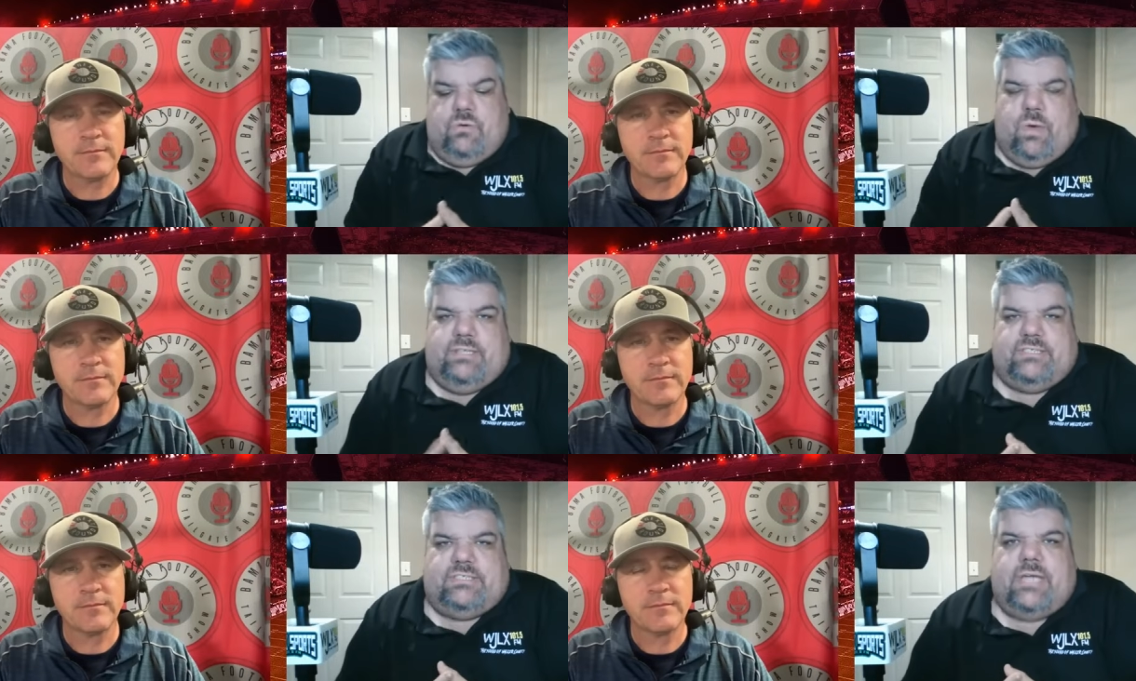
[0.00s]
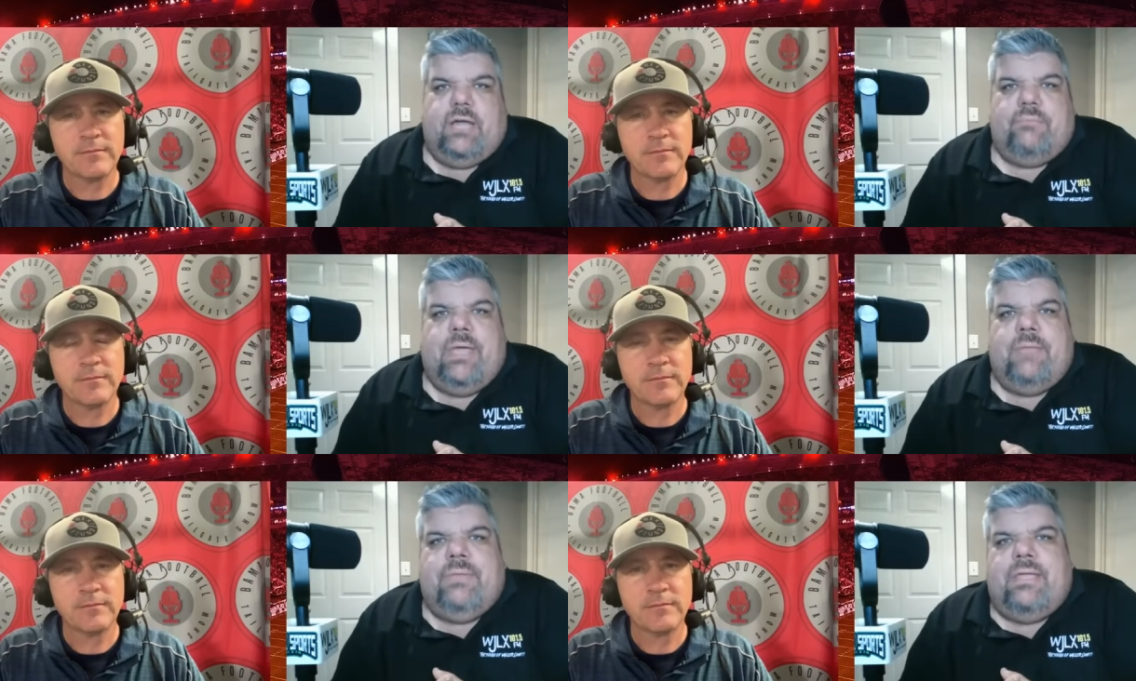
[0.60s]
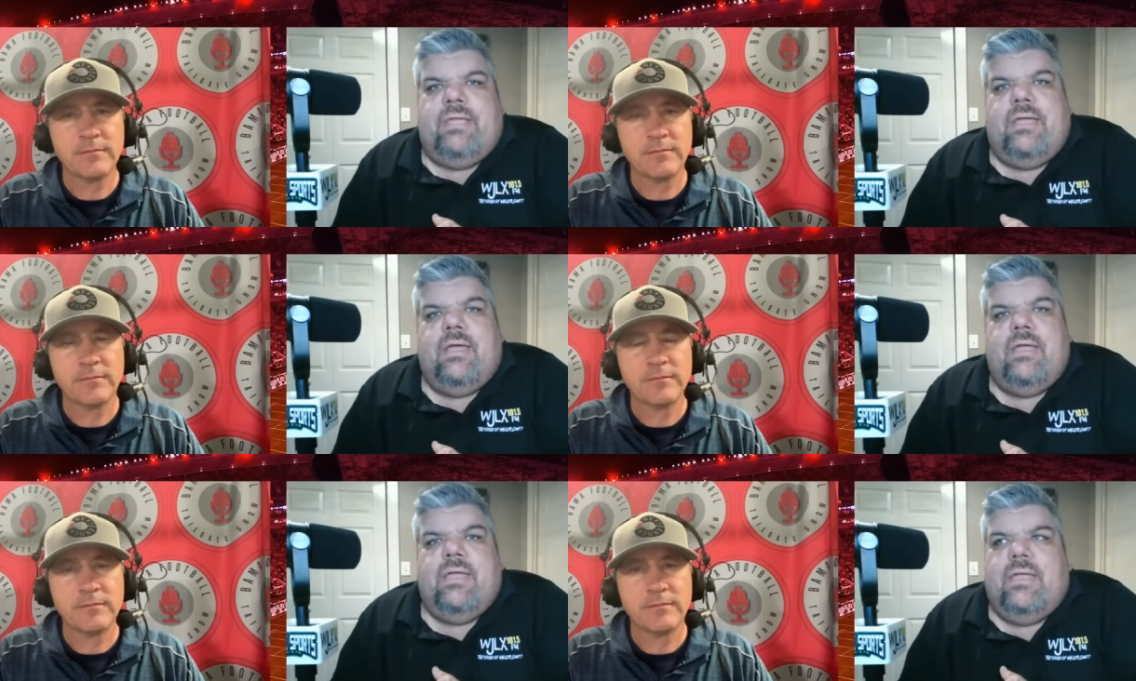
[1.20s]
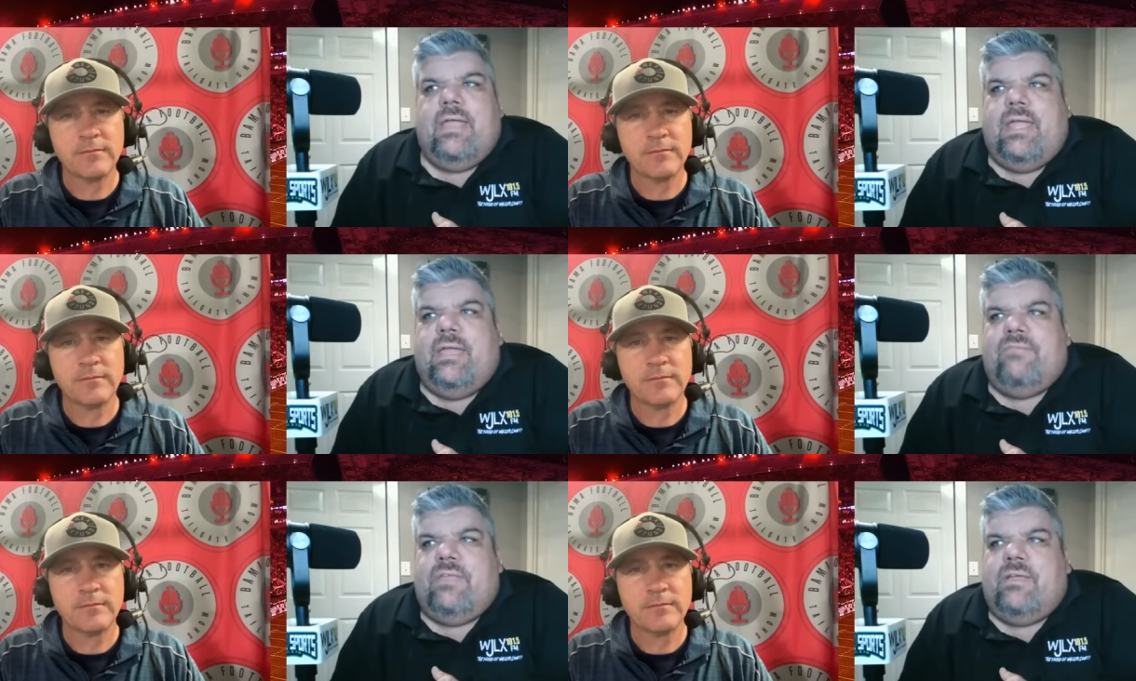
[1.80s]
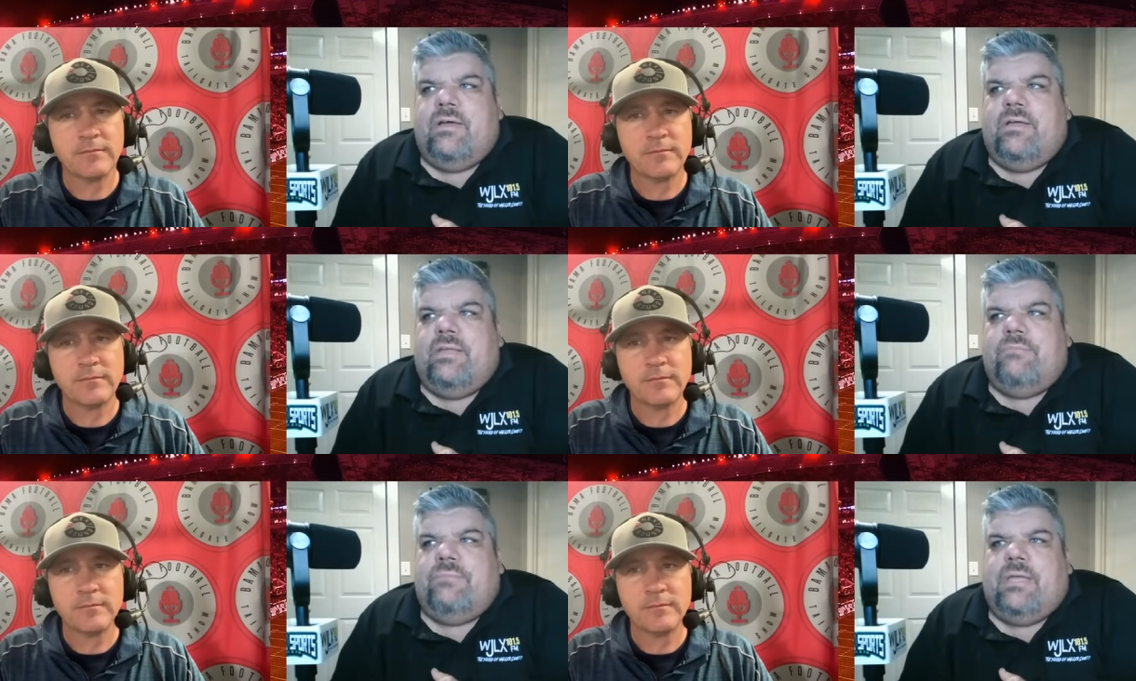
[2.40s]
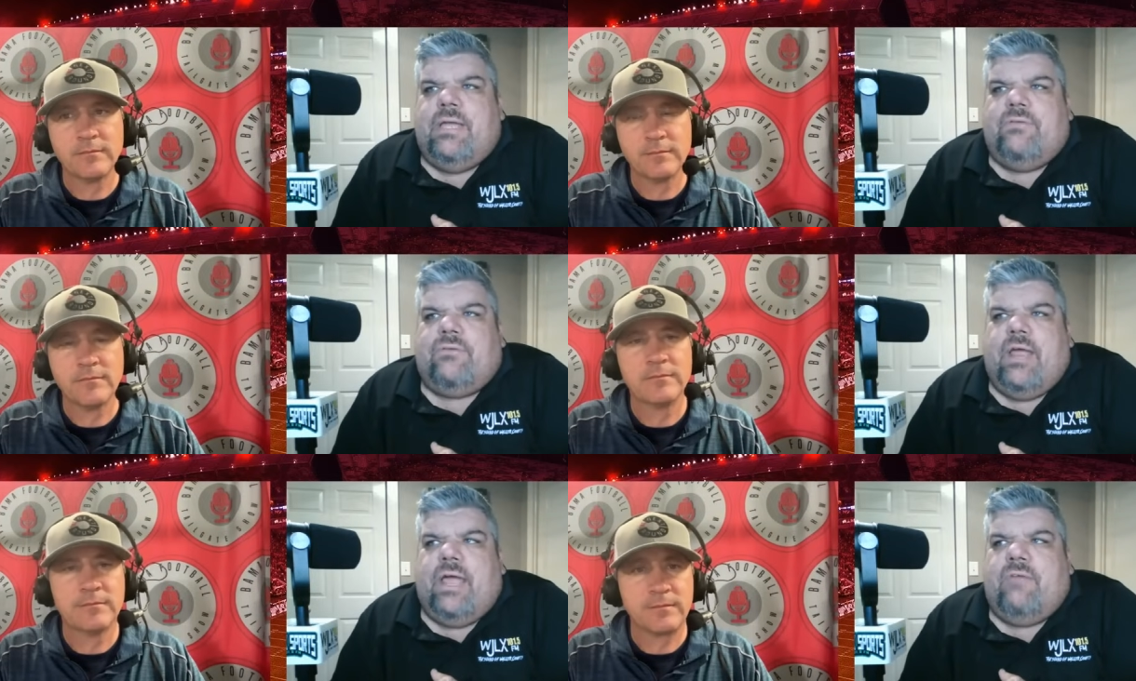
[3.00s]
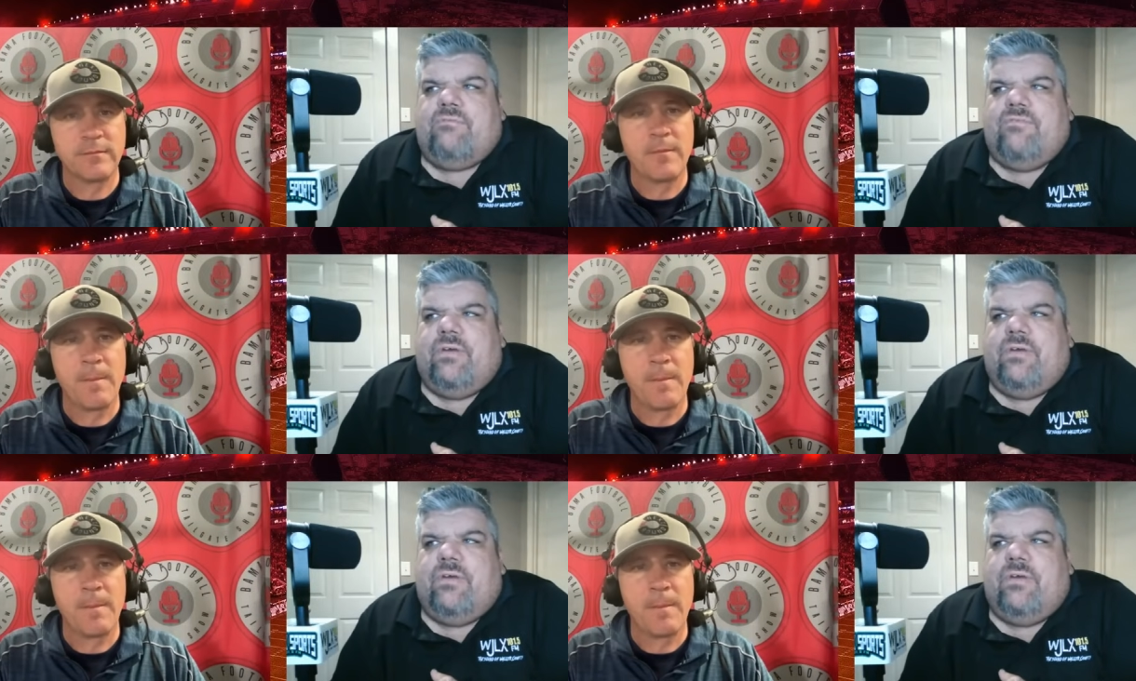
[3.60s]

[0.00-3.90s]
Speaker 1: his stock may be in the NBA draft,